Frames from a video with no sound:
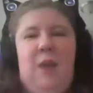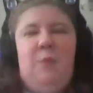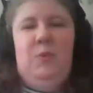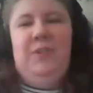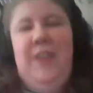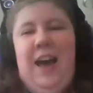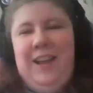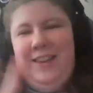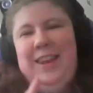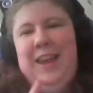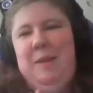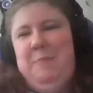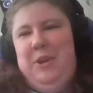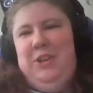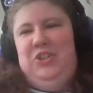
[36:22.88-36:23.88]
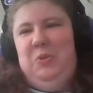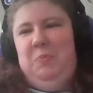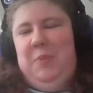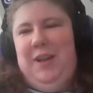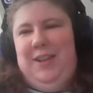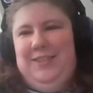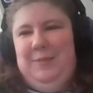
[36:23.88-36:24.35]
will not get on my
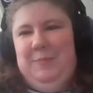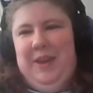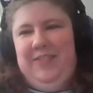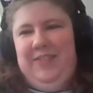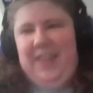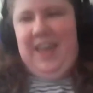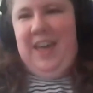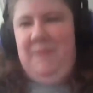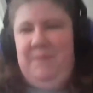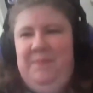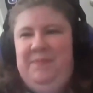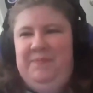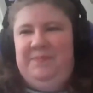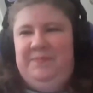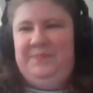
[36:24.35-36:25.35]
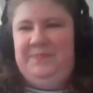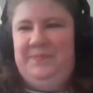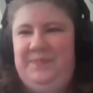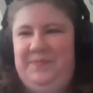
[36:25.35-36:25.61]
soapbox about that.